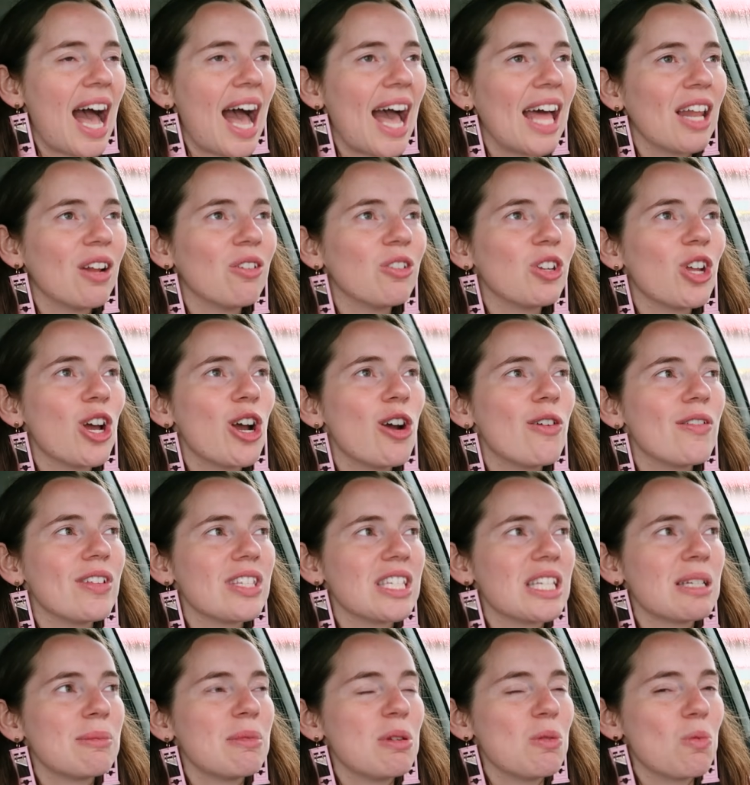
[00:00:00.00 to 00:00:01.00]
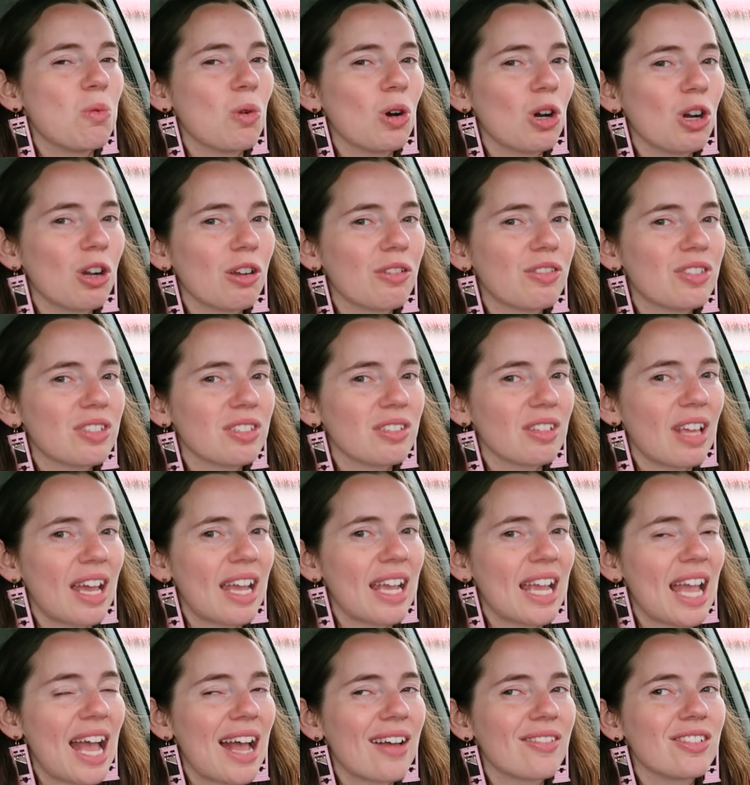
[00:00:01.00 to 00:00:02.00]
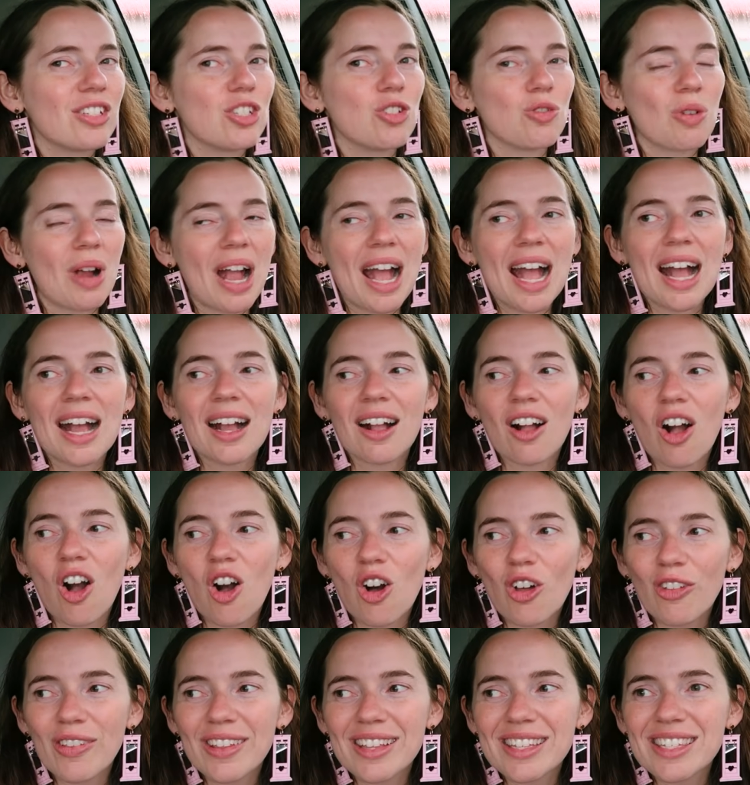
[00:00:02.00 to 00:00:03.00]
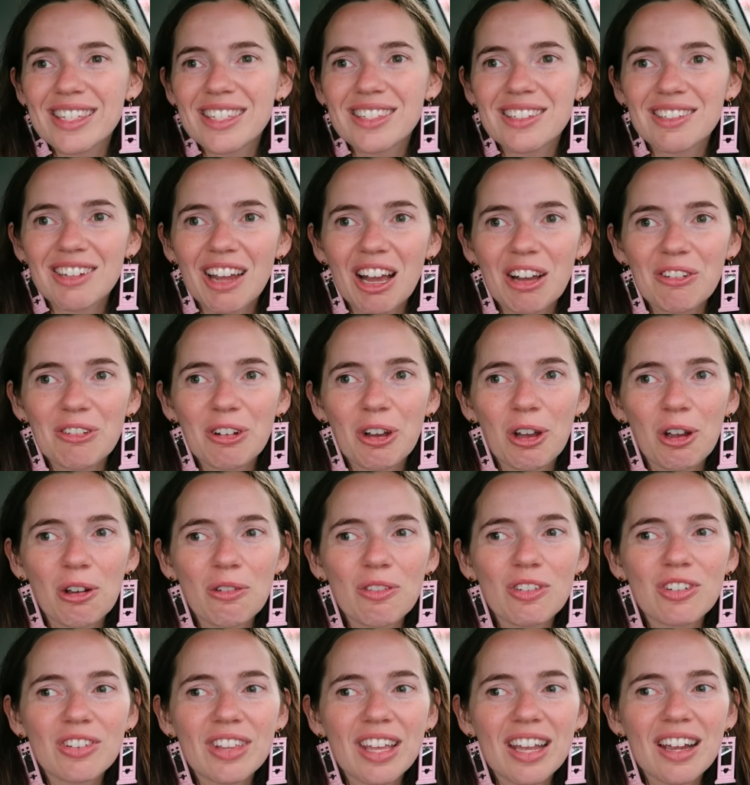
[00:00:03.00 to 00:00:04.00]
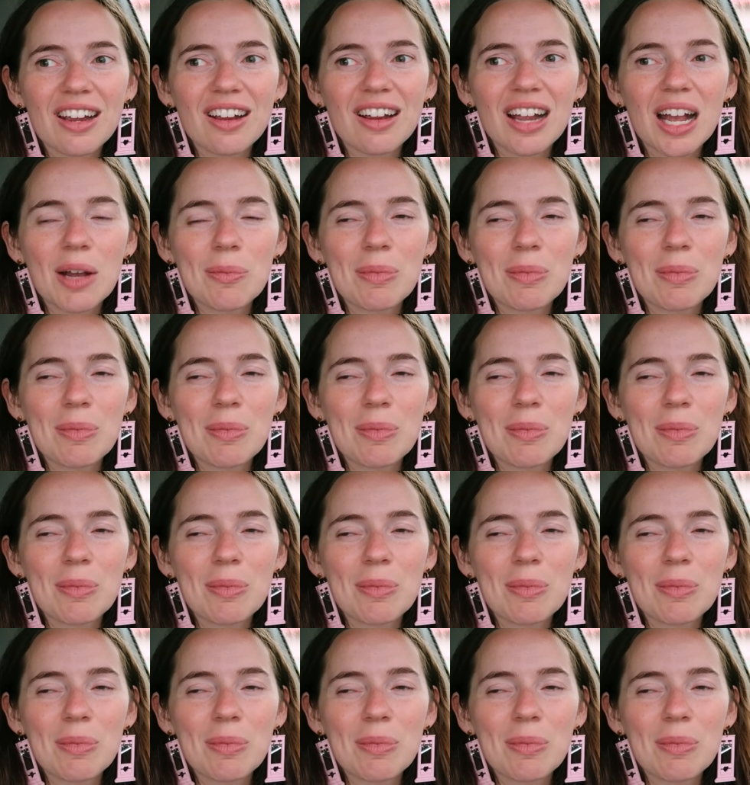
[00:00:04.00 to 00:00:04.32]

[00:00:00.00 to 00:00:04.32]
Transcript: I don't know if it's gonna be worth to like have to drag all this stuff over there.